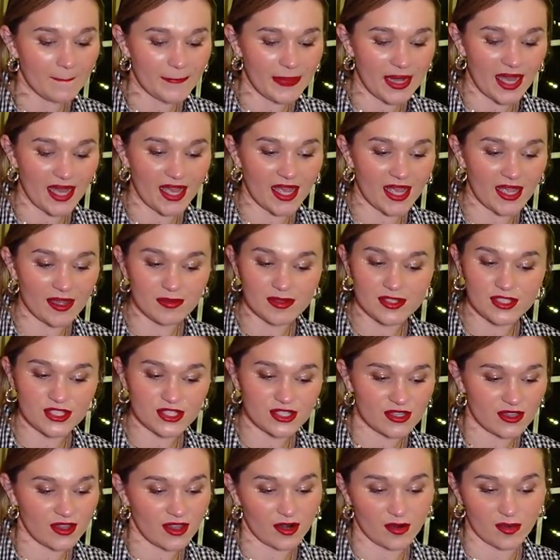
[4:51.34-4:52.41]
But it was
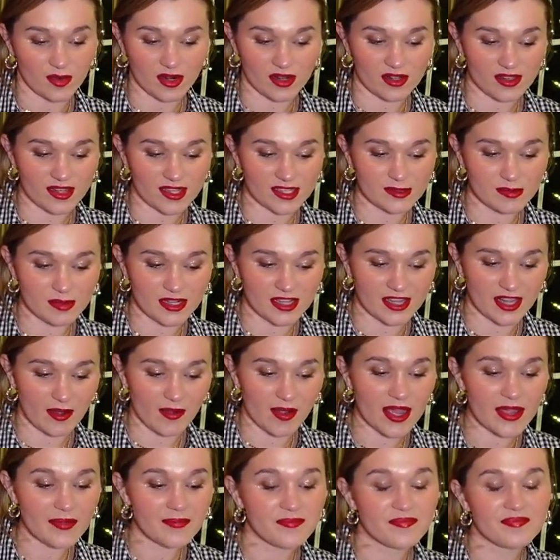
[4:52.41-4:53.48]
just a lot of work. Let's put it that
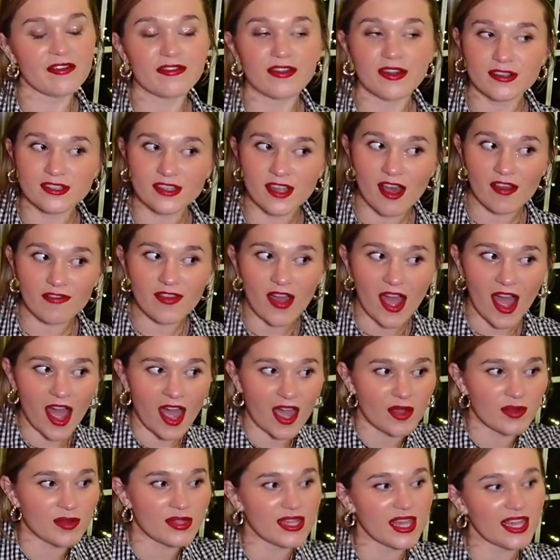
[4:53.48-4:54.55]
way. First off,
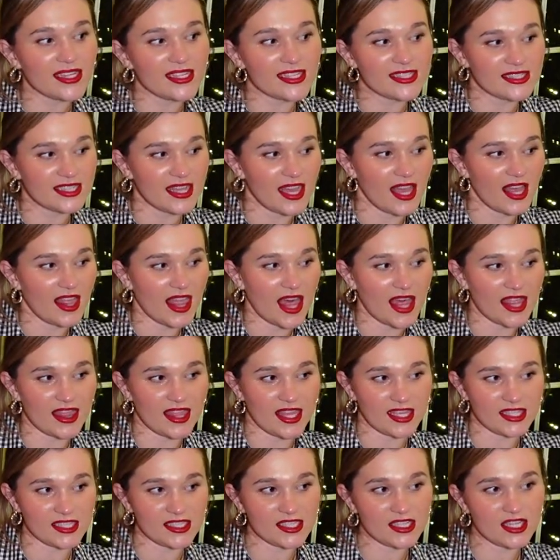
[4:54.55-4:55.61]
I would like to say that
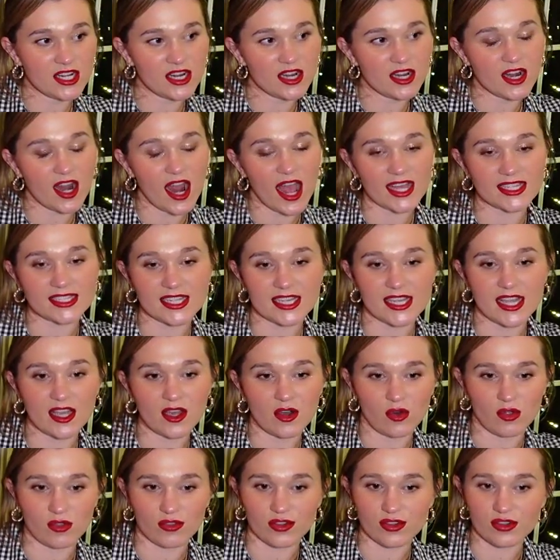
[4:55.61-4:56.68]
this year, as I get
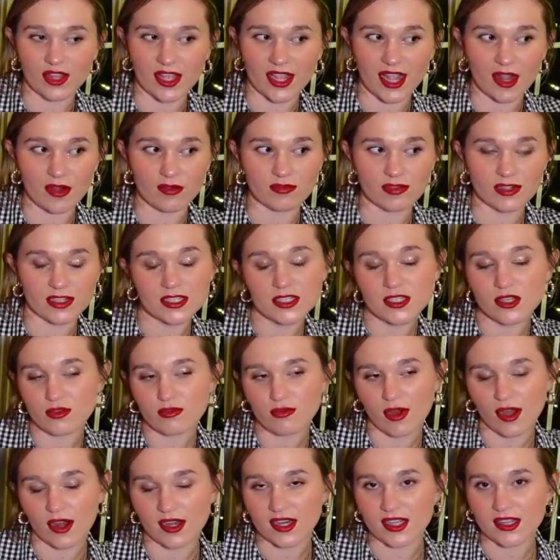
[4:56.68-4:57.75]
older, like, I really don't
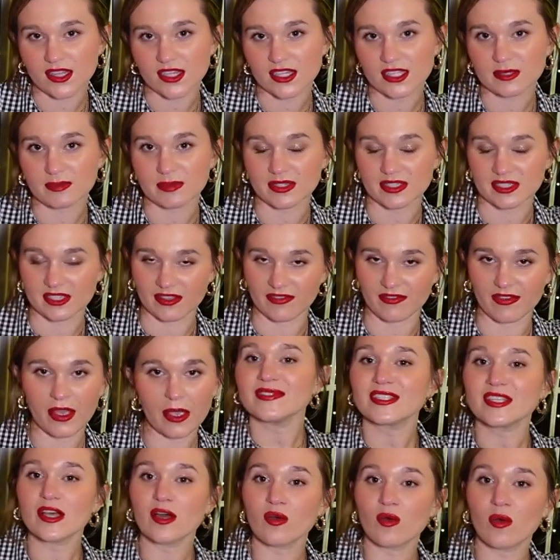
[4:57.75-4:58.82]
want anything specific.
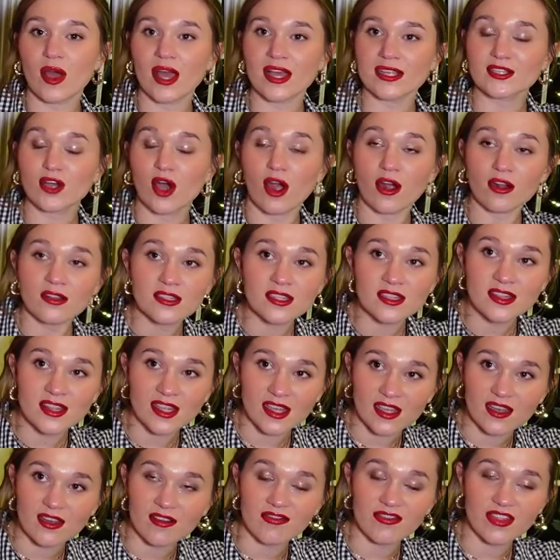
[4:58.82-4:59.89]
So it's hard to
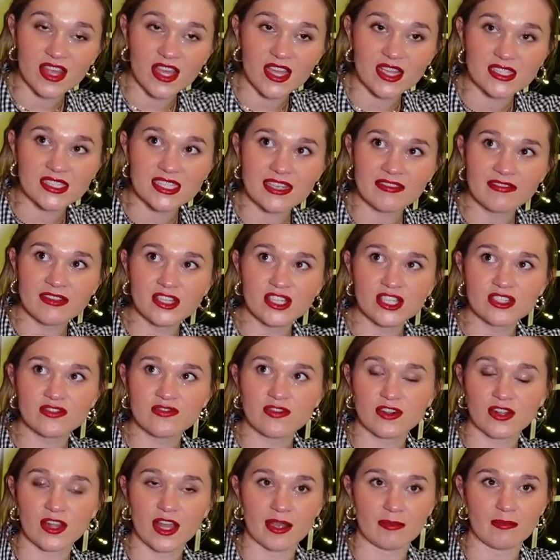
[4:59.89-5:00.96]
think of things, even just
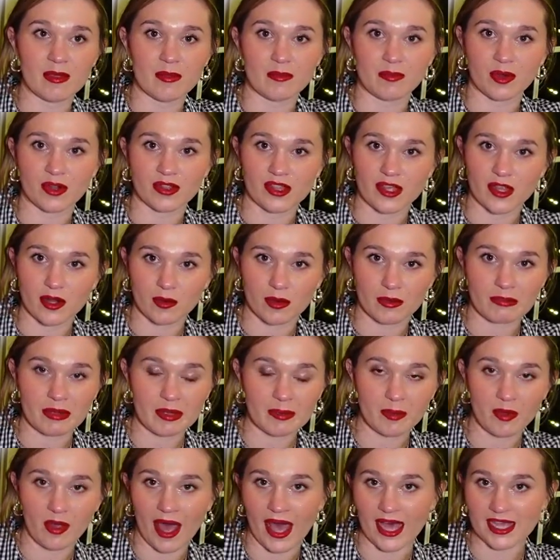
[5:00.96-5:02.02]
for, like, my birthday or when
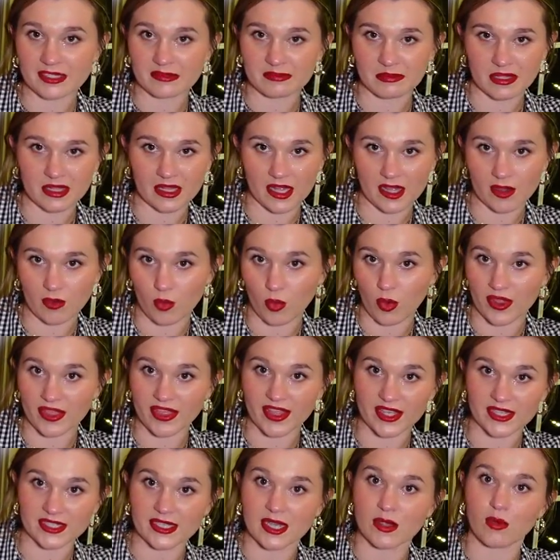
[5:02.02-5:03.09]
people ask me, like, what
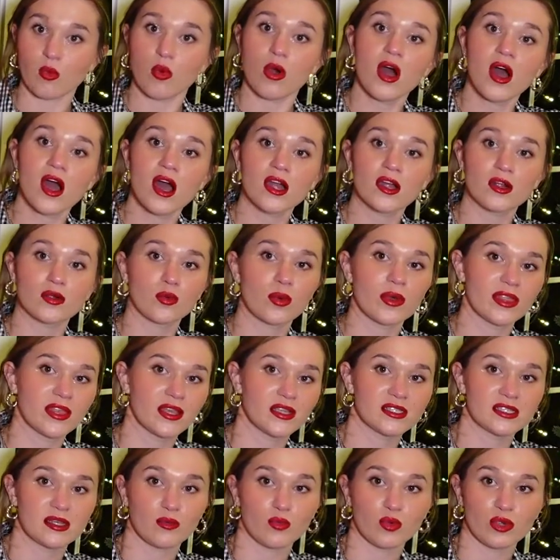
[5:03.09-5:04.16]
things I want or what
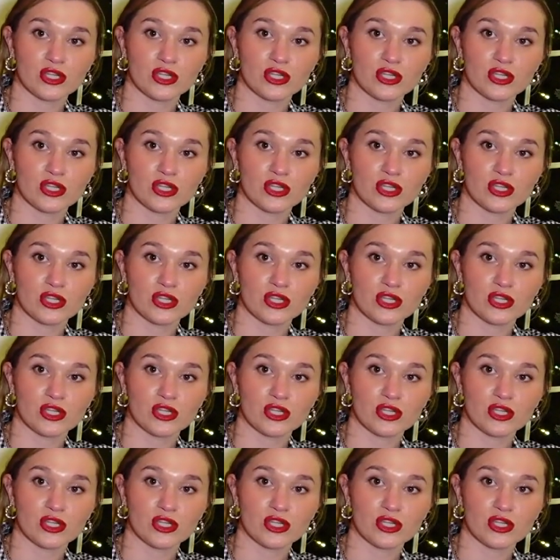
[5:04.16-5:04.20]
things I'm